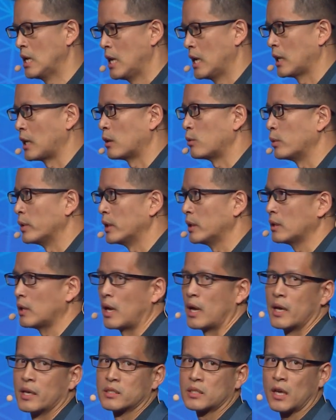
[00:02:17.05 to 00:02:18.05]
And I
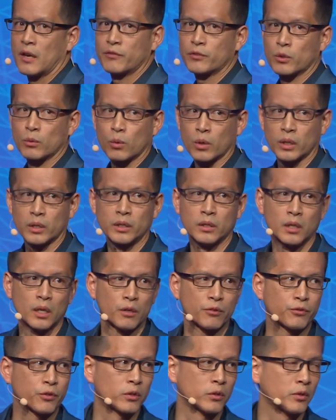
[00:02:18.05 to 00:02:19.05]
realized after working
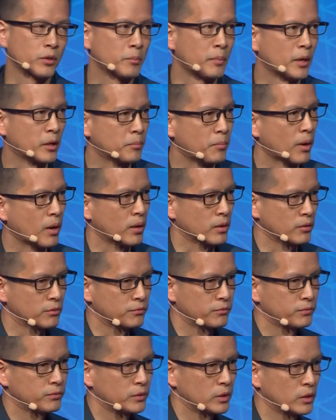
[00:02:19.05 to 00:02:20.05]
there for the better part
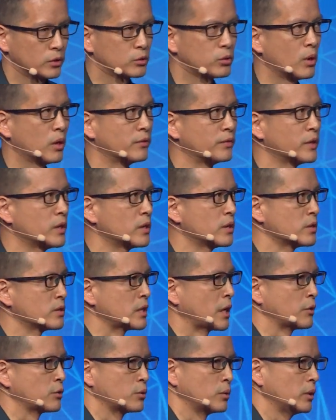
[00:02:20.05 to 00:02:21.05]
of you know, 12 years,
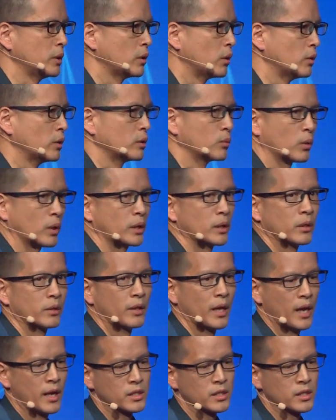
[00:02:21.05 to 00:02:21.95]
I was really only working on the